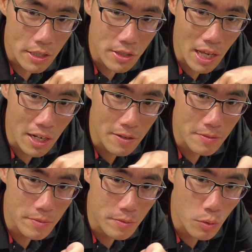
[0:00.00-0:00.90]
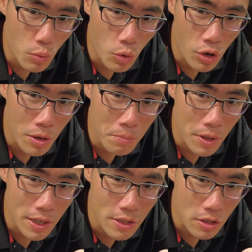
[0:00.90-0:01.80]
not warm,
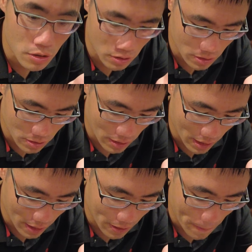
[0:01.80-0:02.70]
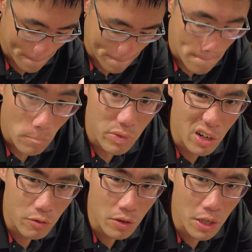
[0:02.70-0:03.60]
but it's cooked, and it
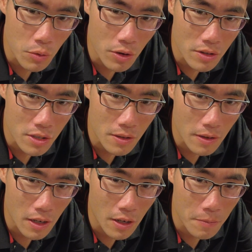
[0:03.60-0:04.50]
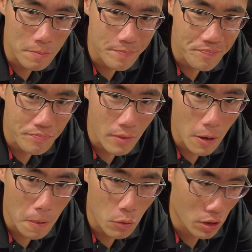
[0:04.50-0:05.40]
really works
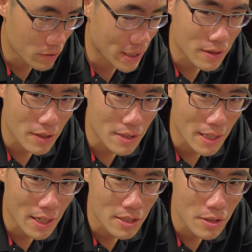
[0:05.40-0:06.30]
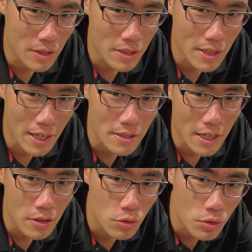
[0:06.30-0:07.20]
well like this. I guess you could say it's
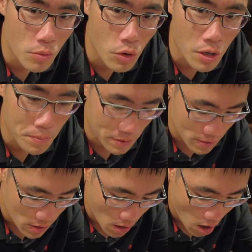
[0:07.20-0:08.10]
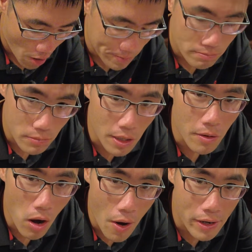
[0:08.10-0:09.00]
like lukewarm, but
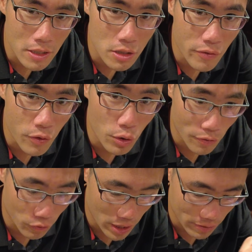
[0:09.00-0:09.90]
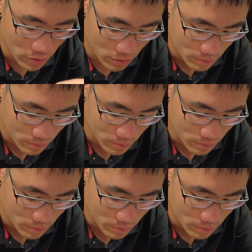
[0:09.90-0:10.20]
it's full of flavor.